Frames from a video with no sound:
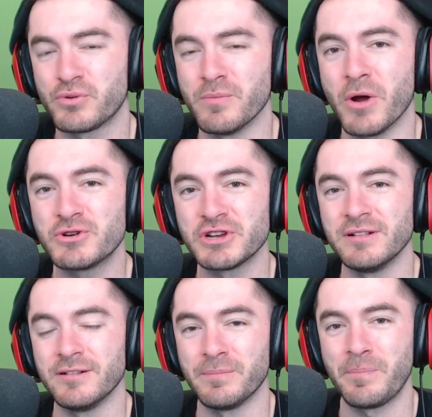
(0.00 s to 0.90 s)

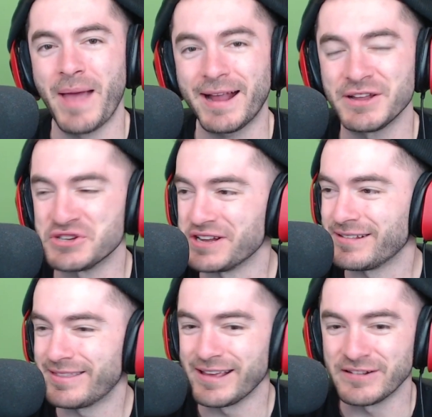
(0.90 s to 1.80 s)
promotional
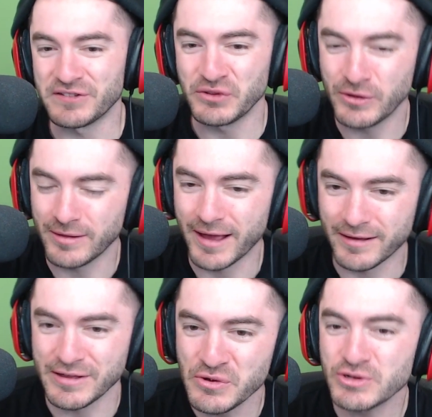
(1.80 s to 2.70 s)
packaging things look
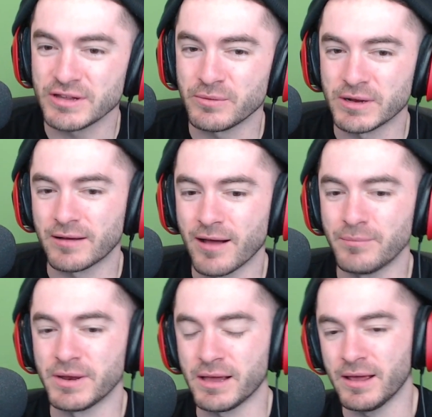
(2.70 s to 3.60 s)
like. Usually when a
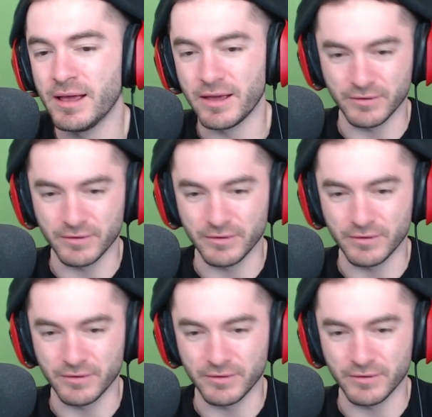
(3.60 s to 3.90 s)
company